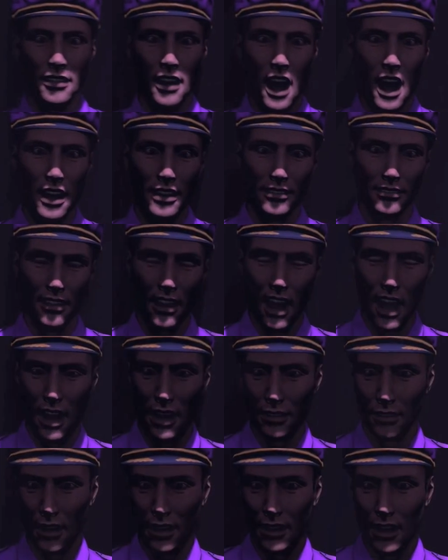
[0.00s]
are so
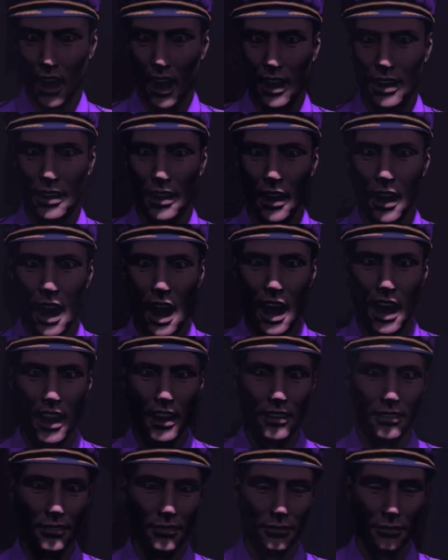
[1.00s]
many
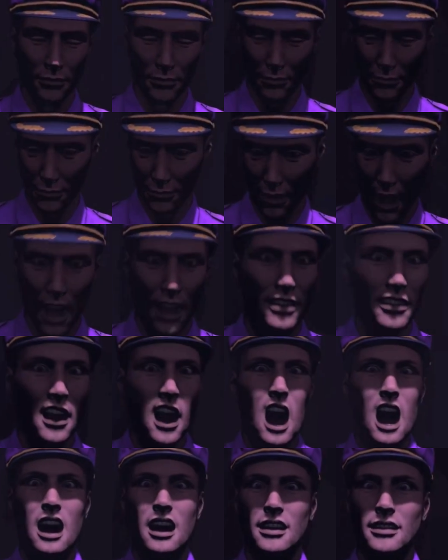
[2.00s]
questions. I
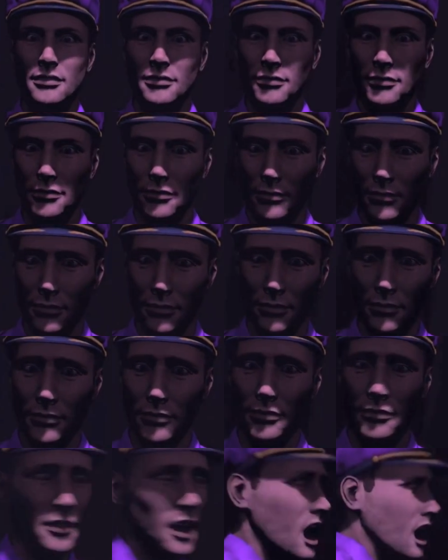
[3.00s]
know.
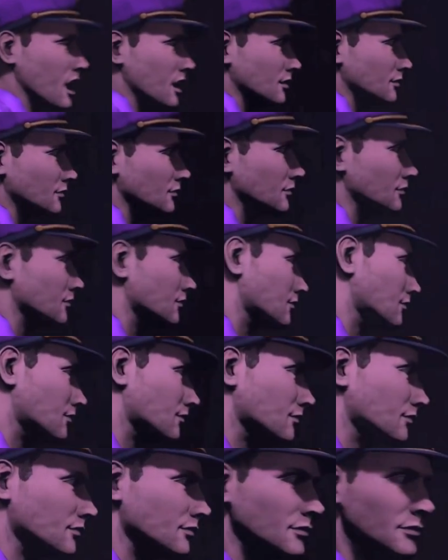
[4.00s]
No.
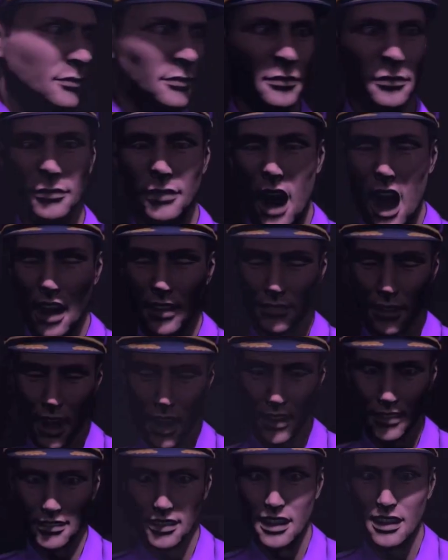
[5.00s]
Where did I